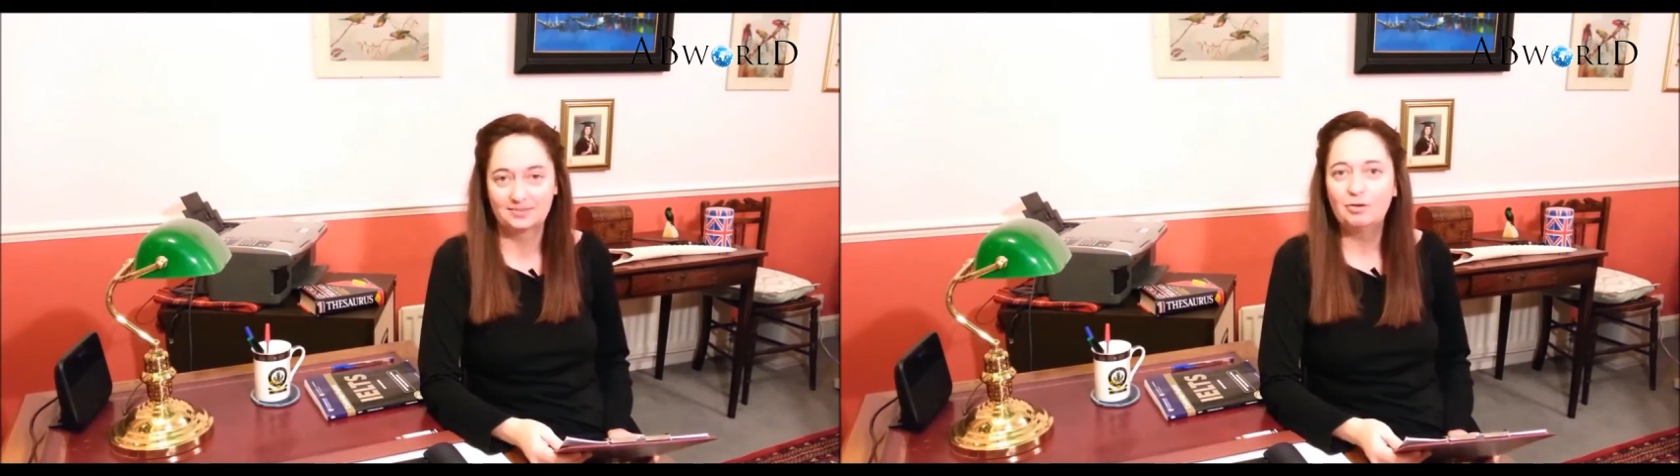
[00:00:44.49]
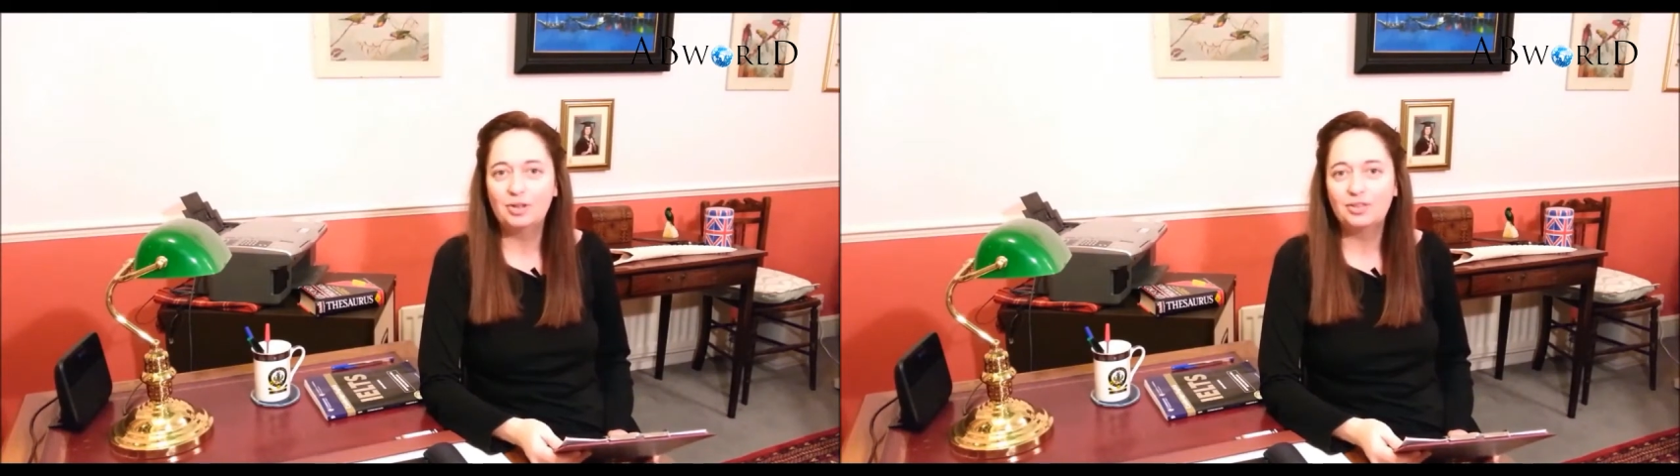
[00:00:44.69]

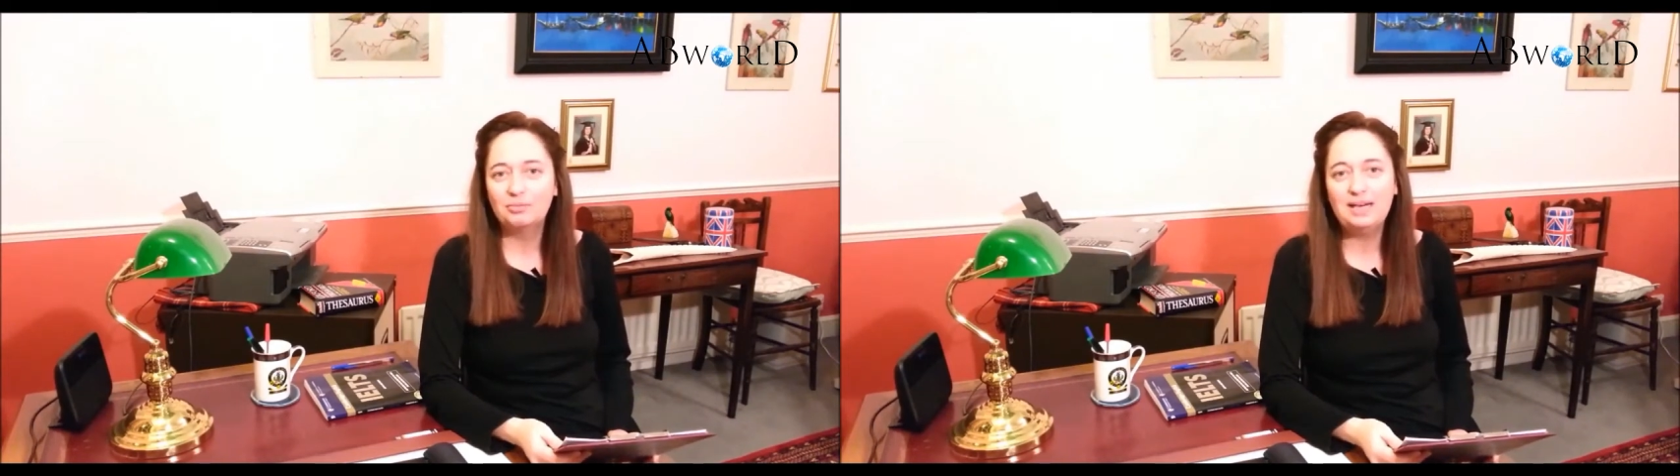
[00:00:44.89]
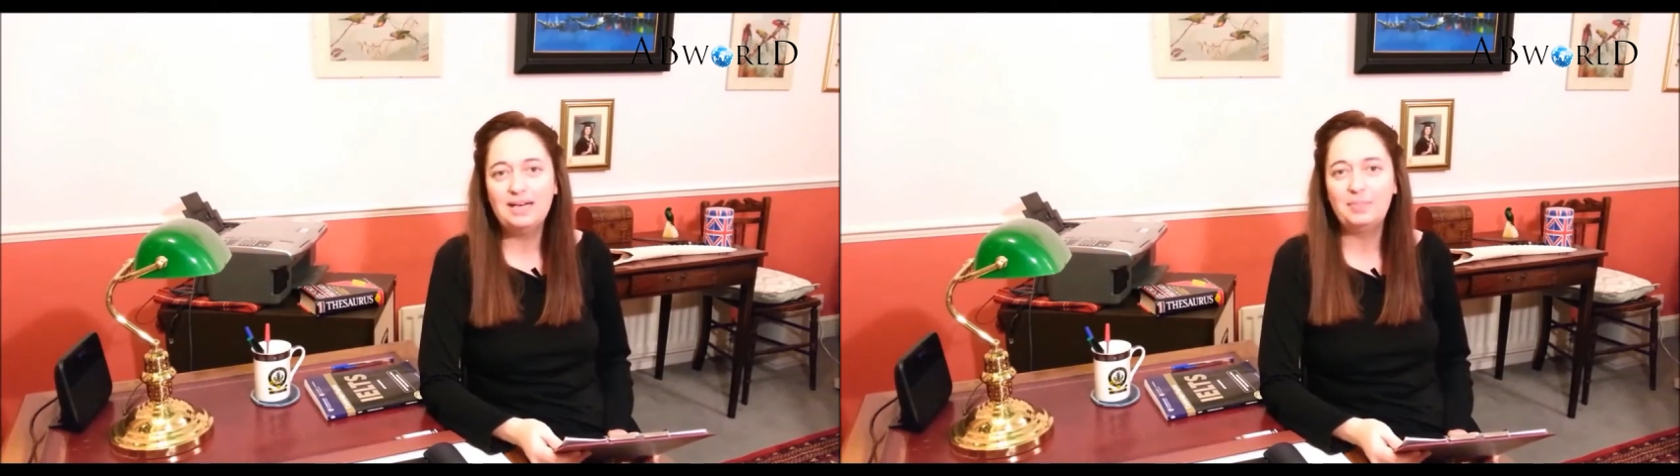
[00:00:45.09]
There are
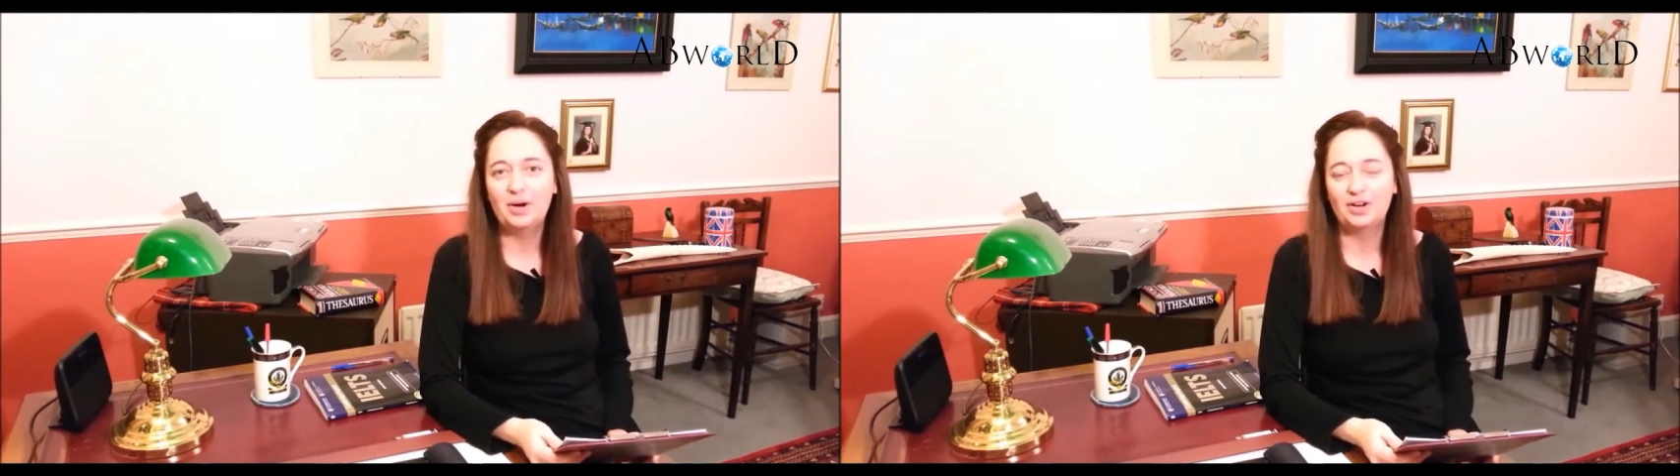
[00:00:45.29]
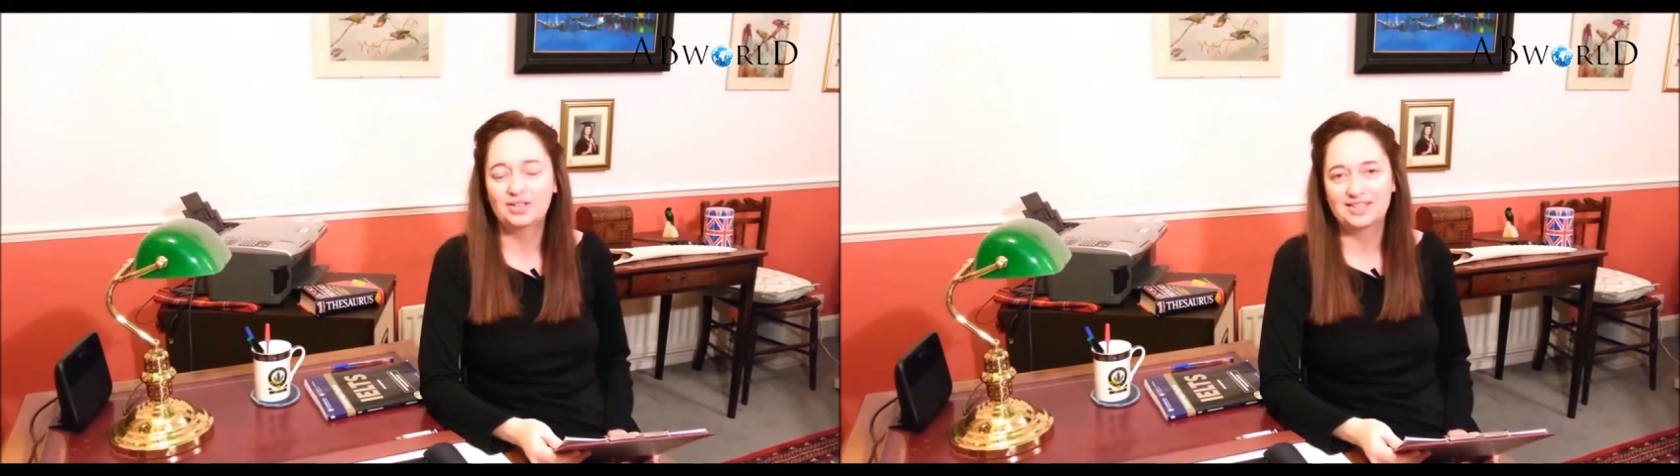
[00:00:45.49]
3
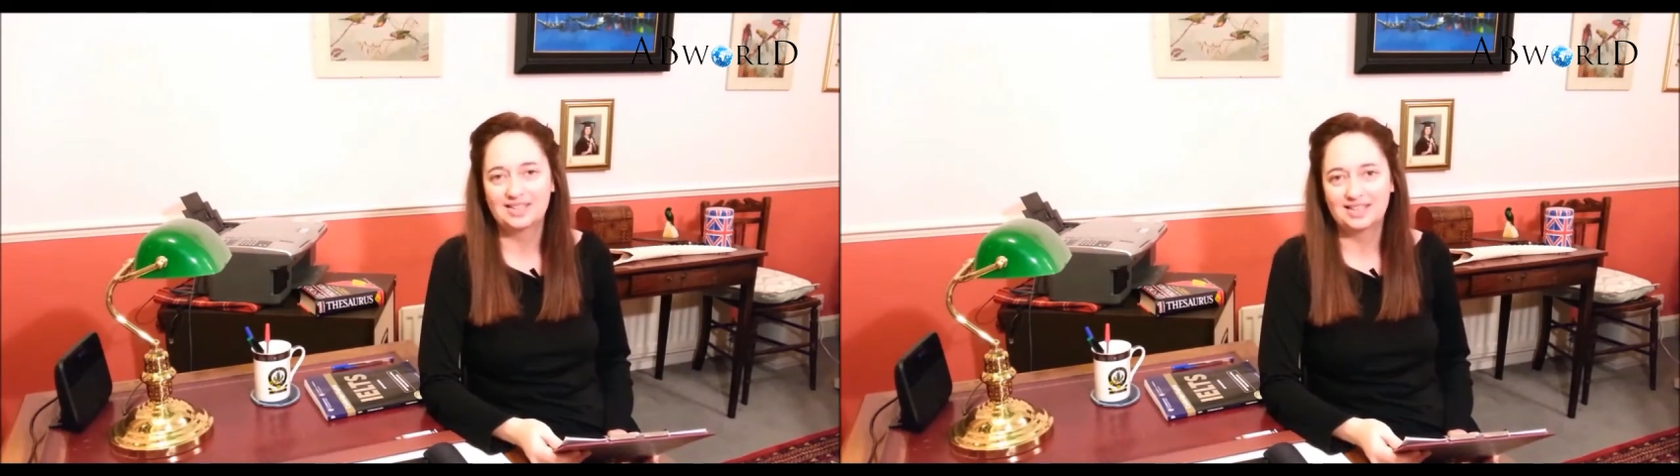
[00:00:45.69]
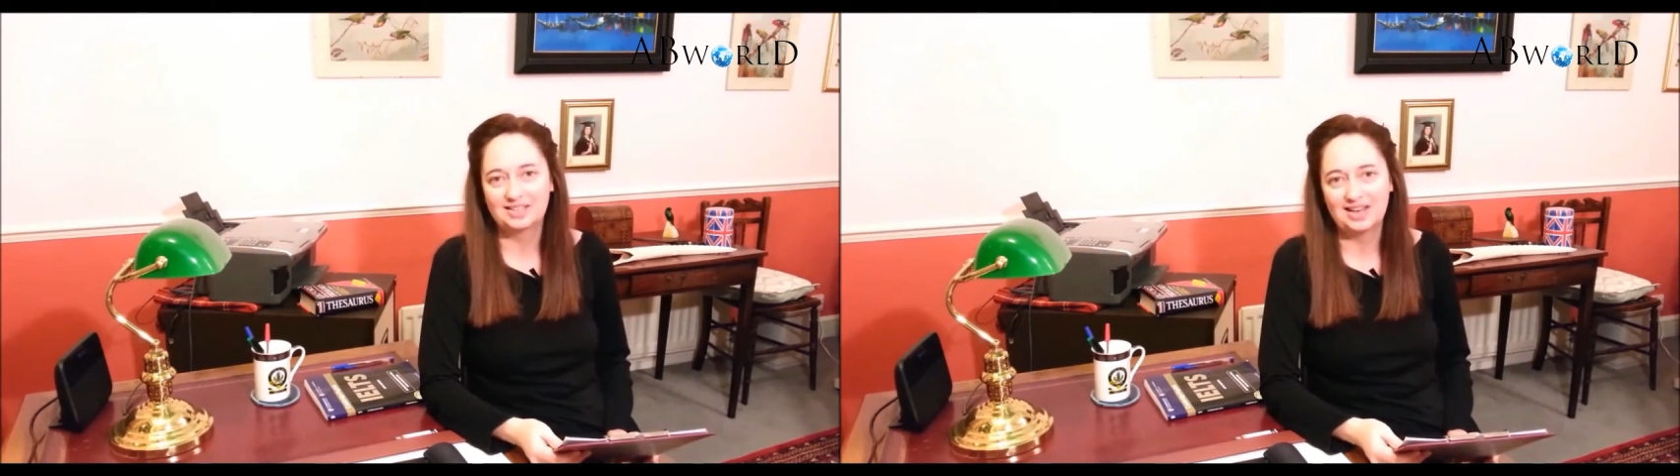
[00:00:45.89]
parts
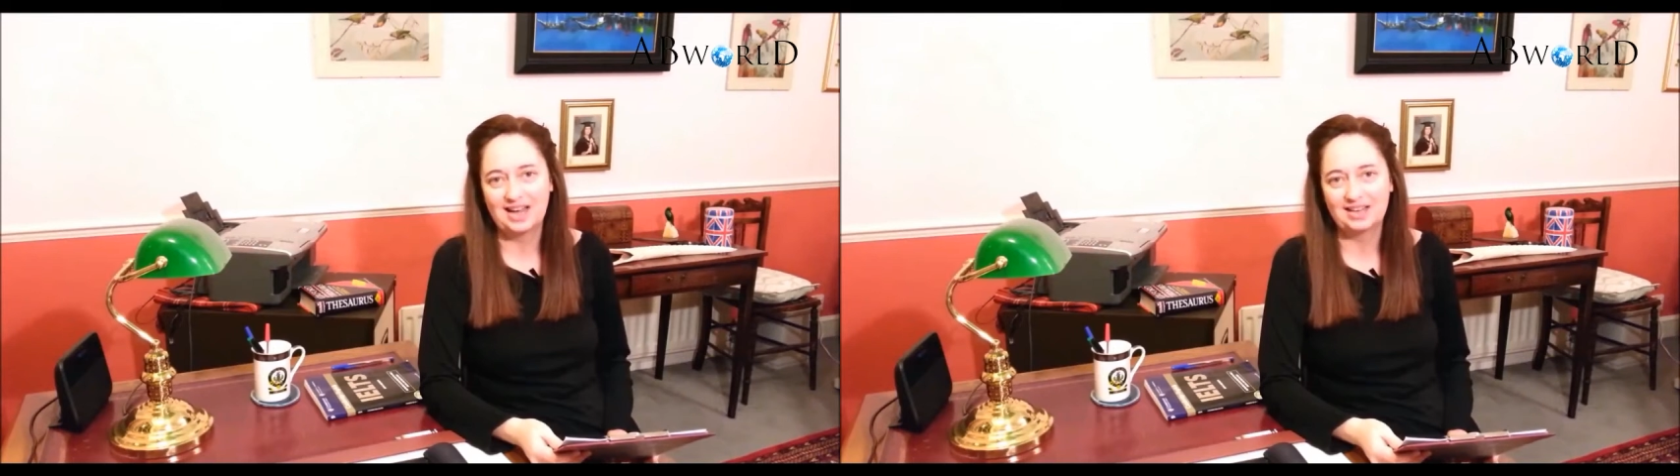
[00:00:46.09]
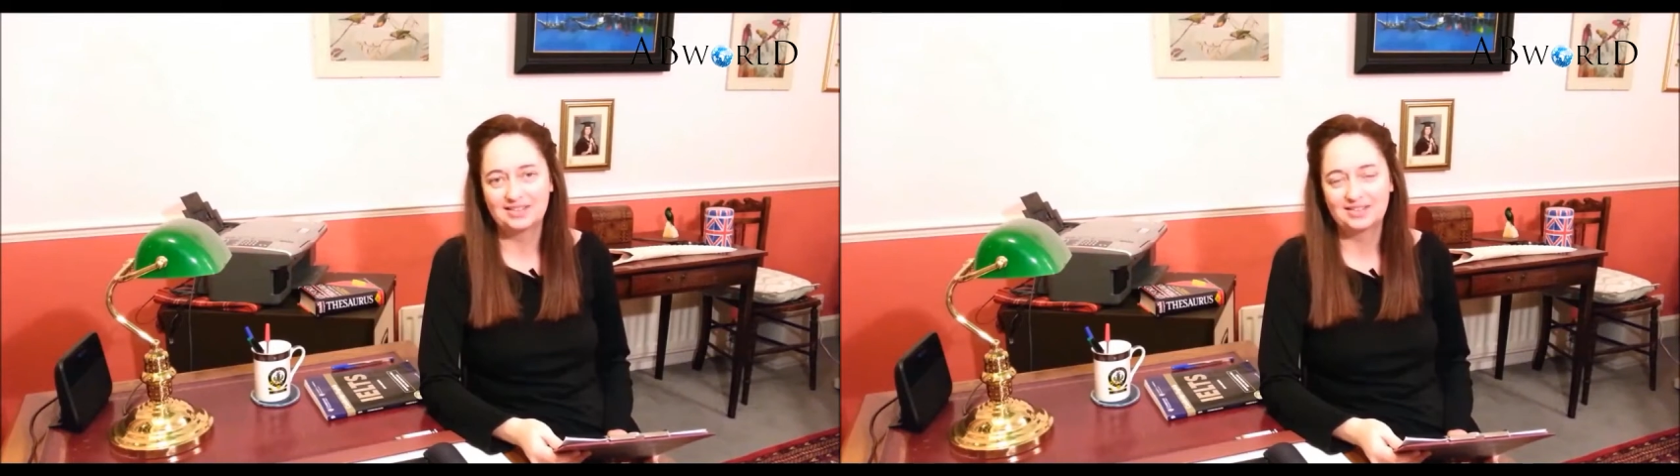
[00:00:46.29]
to this
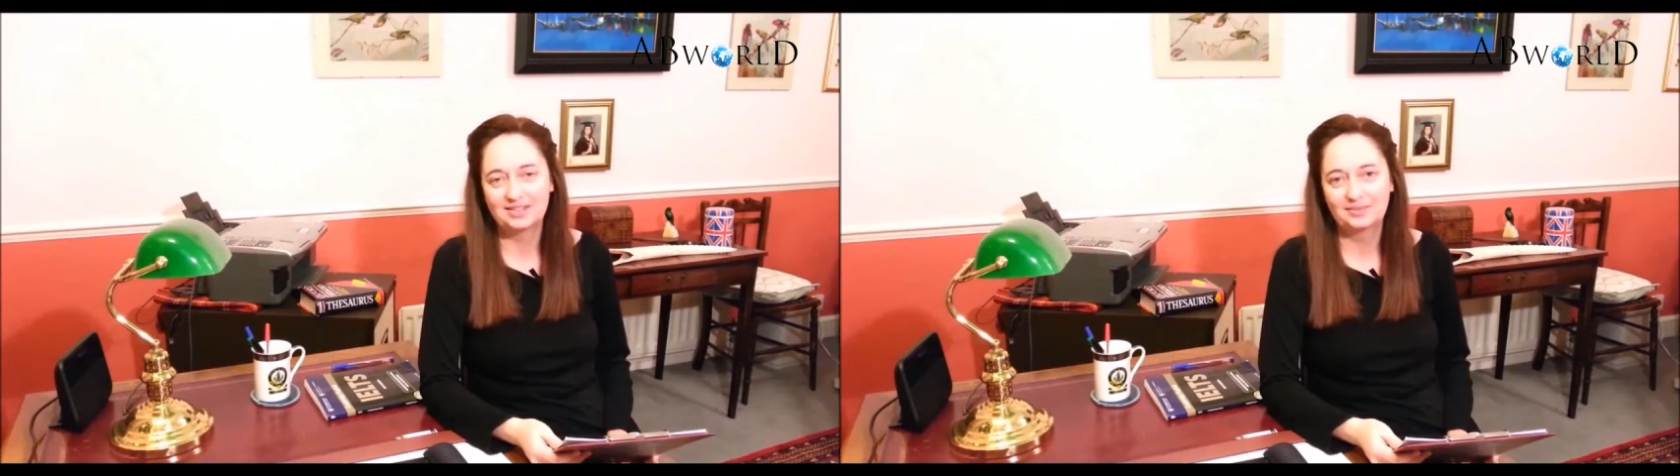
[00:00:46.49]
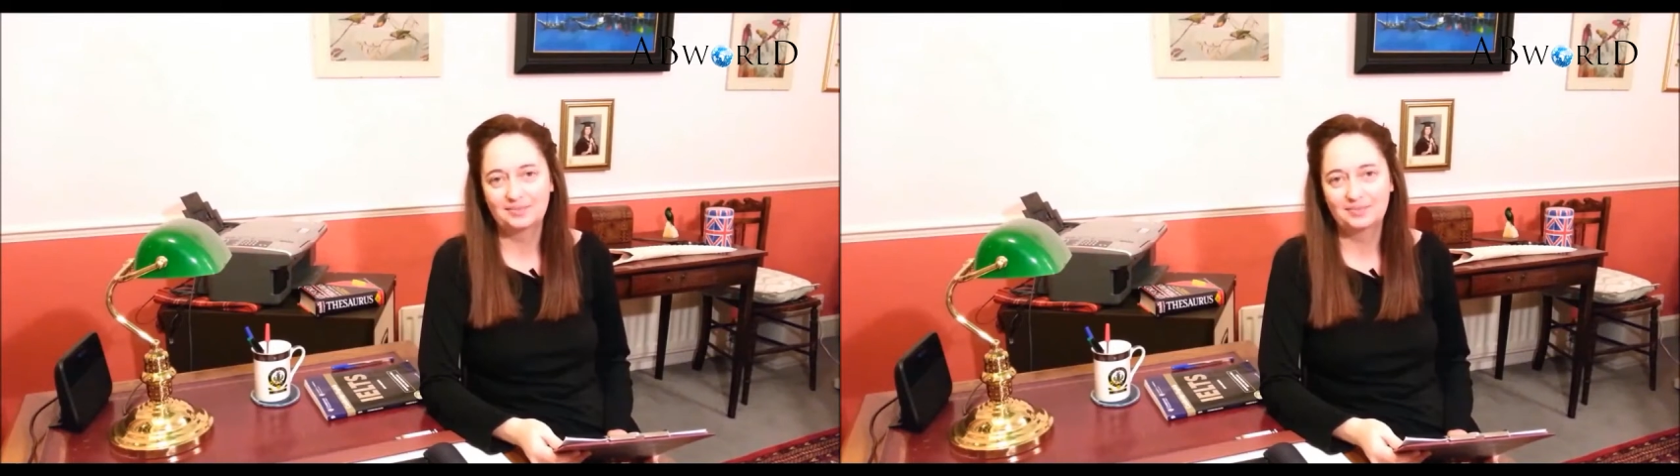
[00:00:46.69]
test.